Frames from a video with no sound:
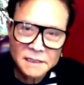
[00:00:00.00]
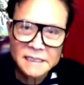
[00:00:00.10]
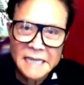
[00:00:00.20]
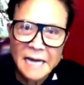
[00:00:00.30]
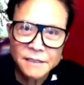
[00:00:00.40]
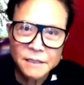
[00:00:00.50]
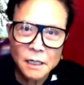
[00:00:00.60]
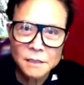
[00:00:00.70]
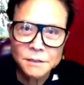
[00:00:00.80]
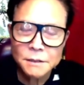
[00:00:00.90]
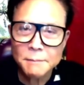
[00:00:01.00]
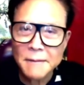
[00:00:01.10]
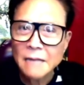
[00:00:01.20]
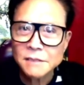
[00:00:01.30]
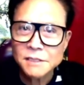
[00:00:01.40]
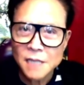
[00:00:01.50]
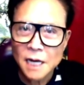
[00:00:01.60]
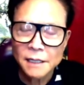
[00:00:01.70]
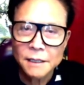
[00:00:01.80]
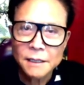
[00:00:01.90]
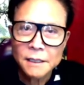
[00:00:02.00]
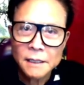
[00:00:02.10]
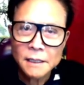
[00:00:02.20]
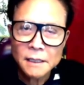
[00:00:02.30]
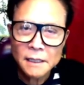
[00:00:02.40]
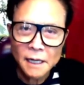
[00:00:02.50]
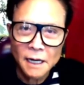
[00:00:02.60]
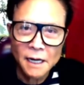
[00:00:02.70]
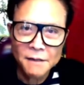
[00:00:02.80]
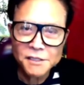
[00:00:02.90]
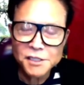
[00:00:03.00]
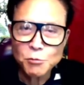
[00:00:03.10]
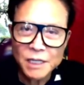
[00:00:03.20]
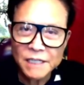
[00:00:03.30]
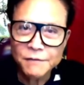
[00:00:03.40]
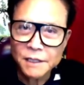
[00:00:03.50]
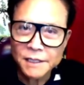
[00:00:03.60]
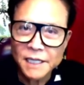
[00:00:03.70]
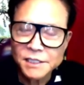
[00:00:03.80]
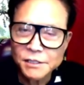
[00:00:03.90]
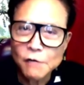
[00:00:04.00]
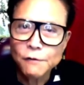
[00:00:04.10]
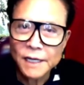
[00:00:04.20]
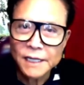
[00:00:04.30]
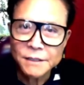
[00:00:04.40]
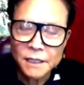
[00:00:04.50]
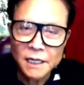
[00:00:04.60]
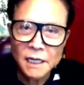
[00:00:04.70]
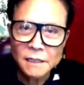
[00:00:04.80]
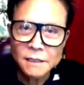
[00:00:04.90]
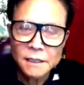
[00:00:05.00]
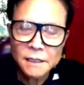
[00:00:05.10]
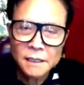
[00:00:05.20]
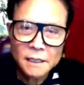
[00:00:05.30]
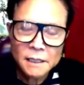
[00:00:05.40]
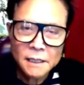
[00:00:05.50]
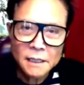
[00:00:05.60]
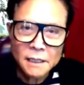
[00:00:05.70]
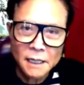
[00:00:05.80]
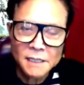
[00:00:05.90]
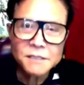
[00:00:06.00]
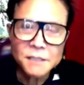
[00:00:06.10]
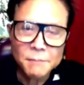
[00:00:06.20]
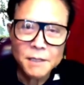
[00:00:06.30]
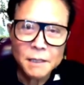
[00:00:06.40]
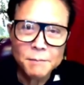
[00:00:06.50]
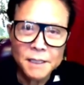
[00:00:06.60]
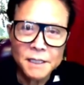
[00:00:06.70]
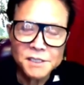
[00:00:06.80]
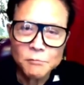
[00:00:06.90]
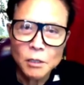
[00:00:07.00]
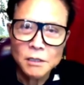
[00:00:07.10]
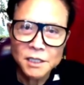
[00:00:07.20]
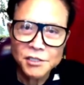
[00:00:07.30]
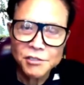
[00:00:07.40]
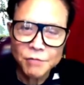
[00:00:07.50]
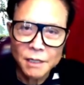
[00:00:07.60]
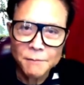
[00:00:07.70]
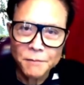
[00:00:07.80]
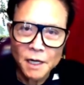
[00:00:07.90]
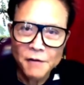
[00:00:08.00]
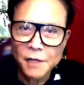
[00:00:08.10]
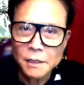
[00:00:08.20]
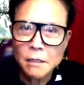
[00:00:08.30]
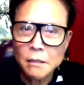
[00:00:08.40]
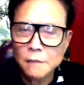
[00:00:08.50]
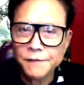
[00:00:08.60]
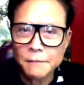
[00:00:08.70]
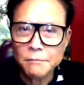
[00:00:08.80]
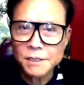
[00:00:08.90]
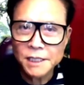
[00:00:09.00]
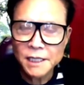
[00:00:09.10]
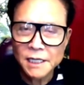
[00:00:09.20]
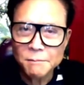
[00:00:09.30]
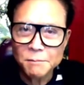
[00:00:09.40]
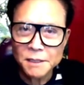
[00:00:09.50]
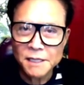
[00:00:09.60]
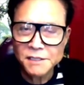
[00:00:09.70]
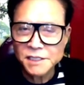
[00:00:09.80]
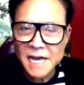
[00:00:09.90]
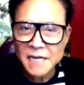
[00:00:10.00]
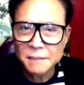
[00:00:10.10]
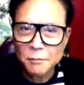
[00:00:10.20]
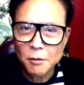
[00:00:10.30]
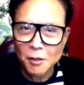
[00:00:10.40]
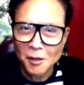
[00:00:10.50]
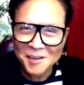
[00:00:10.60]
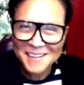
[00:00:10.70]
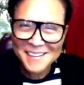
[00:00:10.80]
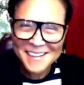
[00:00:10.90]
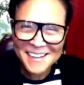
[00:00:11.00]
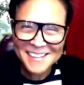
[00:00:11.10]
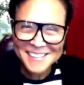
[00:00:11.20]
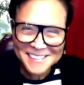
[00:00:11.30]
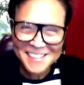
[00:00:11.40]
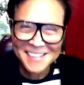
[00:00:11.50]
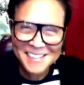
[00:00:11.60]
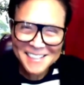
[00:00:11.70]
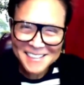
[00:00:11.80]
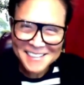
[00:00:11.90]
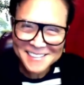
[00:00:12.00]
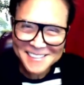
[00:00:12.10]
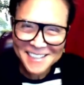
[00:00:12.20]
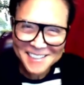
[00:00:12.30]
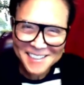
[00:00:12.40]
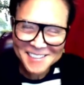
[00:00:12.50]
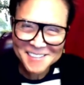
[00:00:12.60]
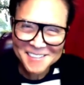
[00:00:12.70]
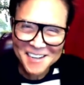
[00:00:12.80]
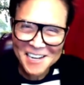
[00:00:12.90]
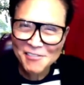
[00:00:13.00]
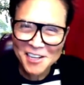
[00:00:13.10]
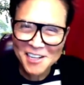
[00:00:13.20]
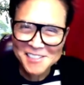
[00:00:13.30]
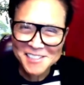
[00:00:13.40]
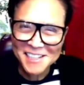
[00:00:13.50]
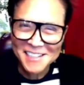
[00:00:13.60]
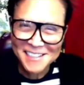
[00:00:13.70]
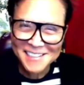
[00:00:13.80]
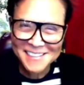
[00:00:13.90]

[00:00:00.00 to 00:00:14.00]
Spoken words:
debt onto the mountainside, and they're just waiting for the next snowflake to hit. And it's going to be the biggest in world history. I thought COVID was it, but they just added more debt onto the avalanche site.